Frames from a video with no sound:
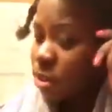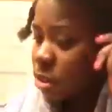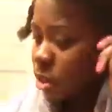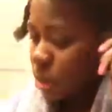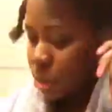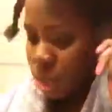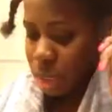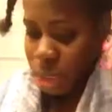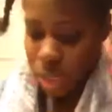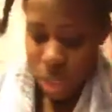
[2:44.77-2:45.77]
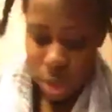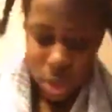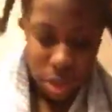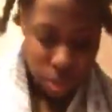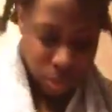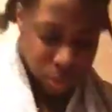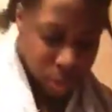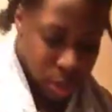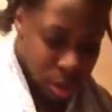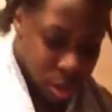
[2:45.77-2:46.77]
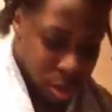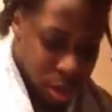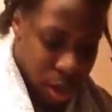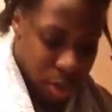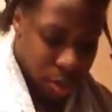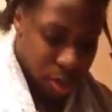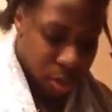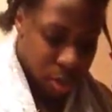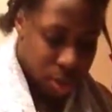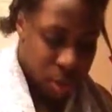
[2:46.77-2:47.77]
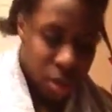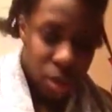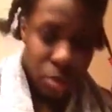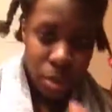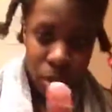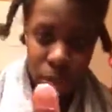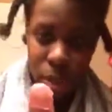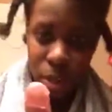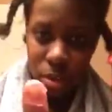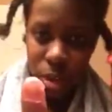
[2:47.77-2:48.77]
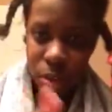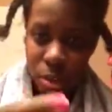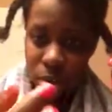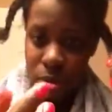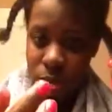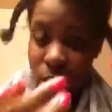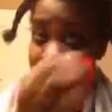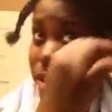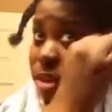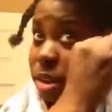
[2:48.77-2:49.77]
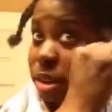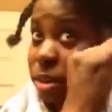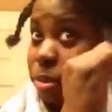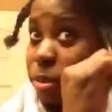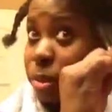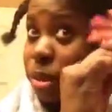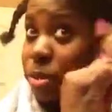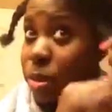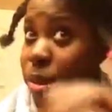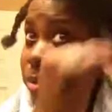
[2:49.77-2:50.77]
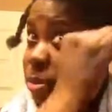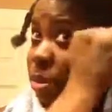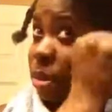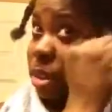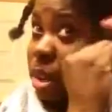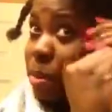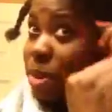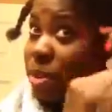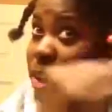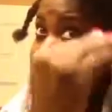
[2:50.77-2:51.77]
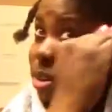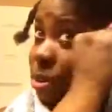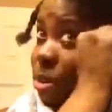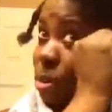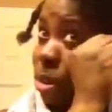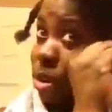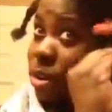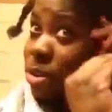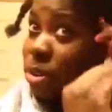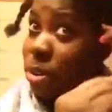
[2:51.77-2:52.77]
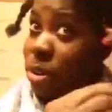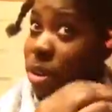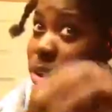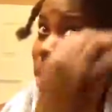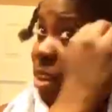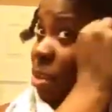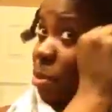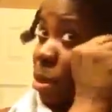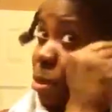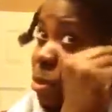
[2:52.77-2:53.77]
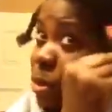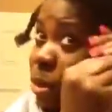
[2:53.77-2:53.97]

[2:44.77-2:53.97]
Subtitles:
is a couple techniques out there. Now this is when I'm going to take my Designer Touch. Again, I took a little bit much, but I'm heavy-handed with the product, so that's probably